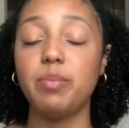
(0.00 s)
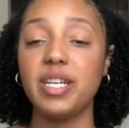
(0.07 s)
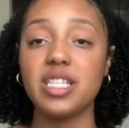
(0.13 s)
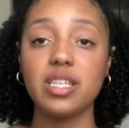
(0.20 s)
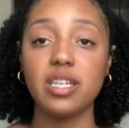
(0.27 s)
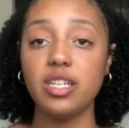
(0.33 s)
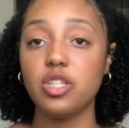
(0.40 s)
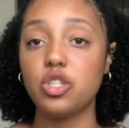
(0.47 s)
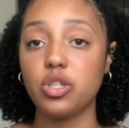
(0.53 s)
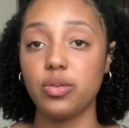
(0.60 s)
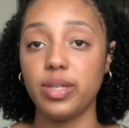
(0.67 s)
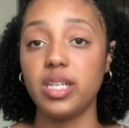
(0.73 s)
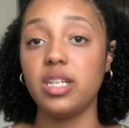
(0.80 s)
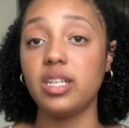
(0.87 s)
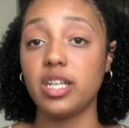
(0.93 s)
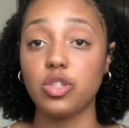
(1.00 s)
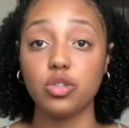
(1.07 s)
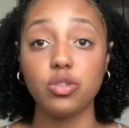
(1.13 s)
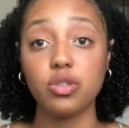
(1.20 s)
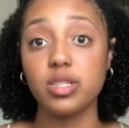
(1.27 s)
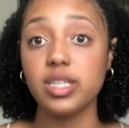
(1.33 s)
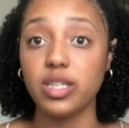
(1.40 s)
basically showing the
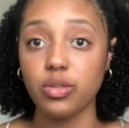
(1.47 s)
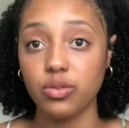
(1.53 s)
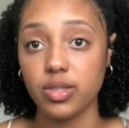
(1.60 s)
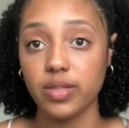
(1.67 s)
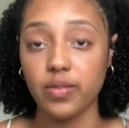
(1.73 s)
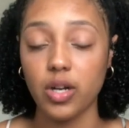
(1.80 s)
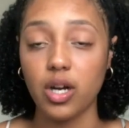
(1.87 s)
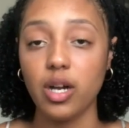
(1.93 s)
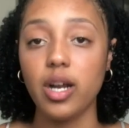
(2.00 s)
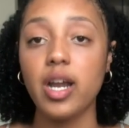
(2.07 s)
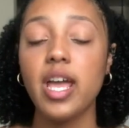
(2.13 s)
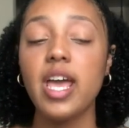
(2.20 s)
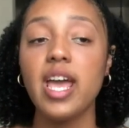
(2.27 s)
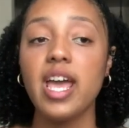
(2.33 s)
electrical signals of the heart.